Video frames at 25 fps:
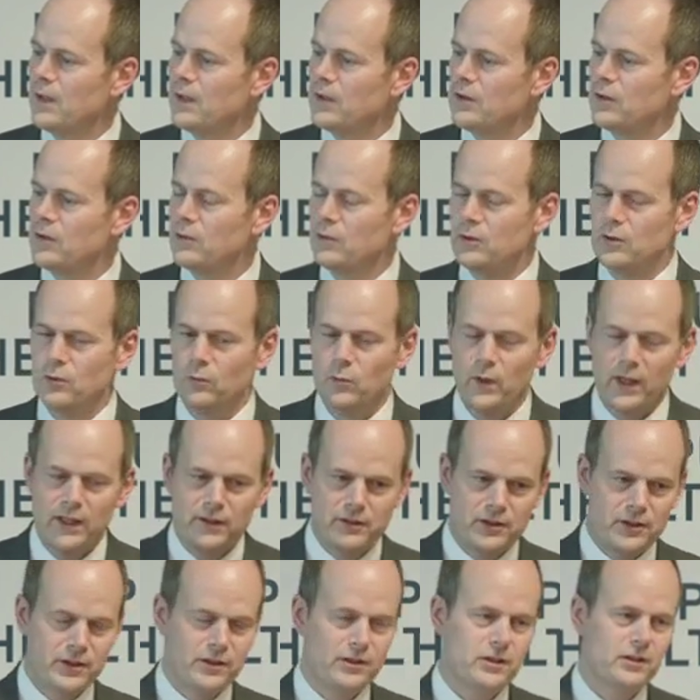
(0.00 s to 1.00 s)
So
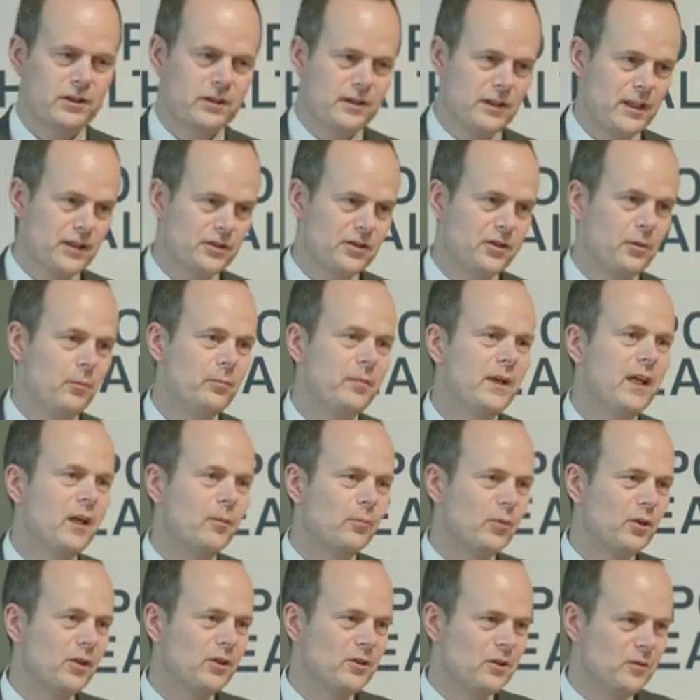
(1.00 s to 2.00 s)
whilst it's on
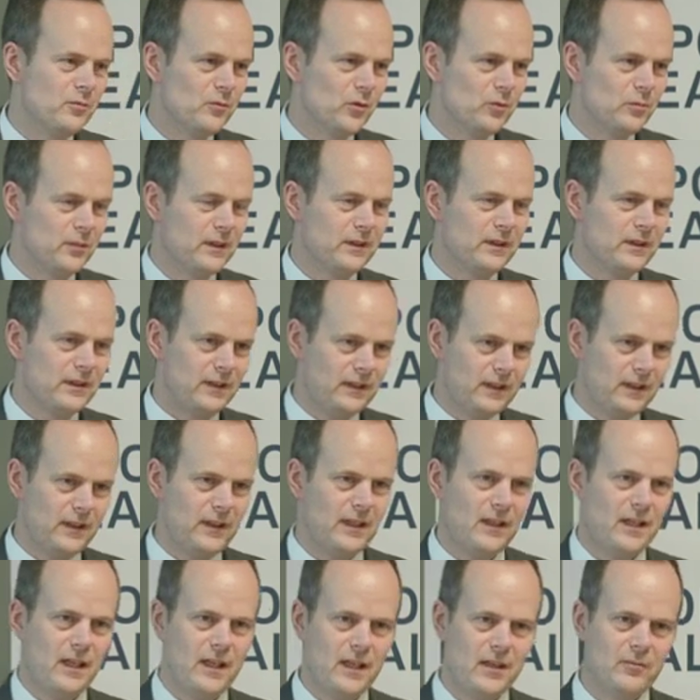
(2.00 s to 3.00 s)
paper at the moment,
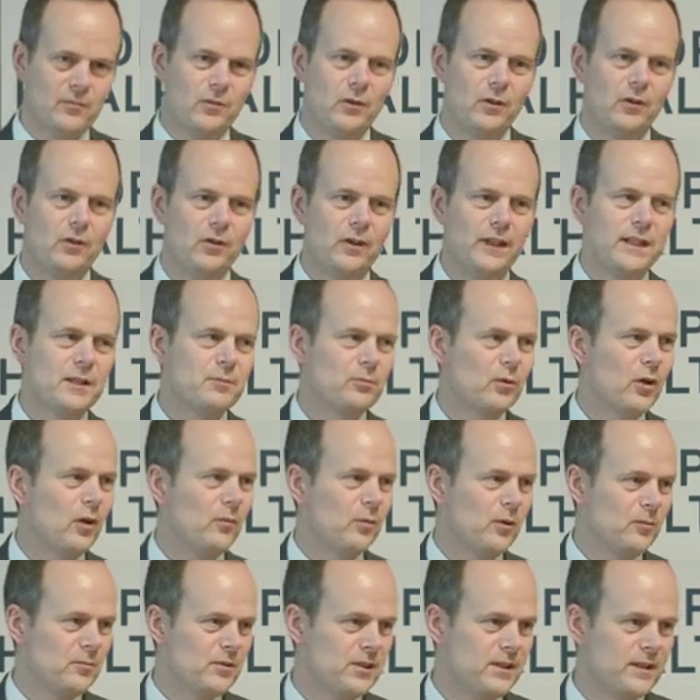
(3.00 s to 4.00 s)
all these
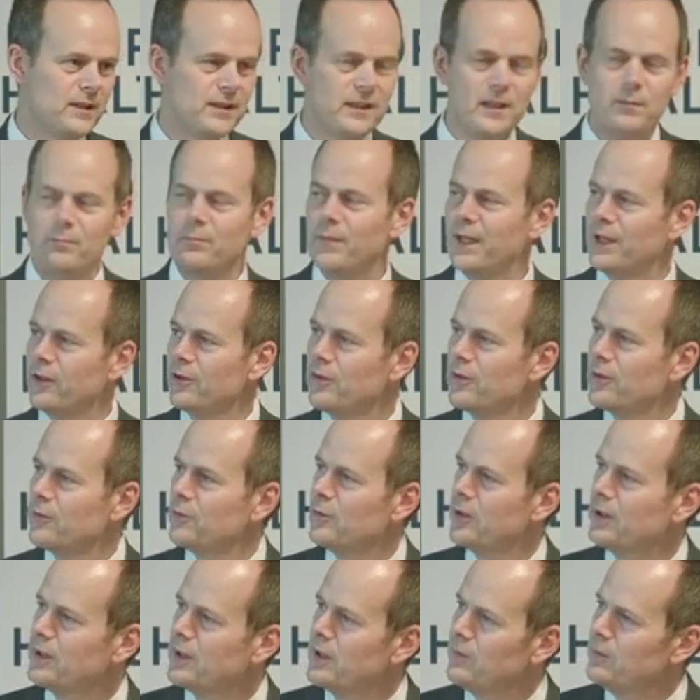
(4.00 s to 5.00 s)
problems seem bigger than
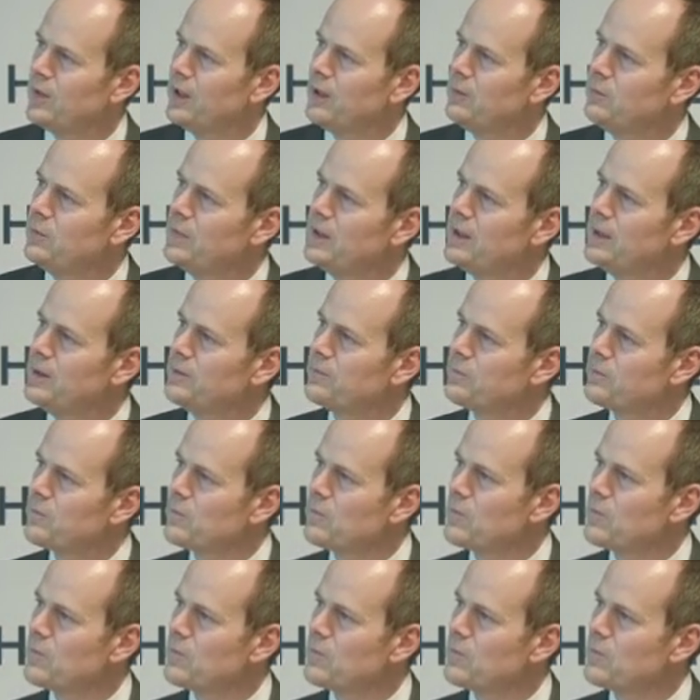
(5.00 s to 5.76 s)
what they might be.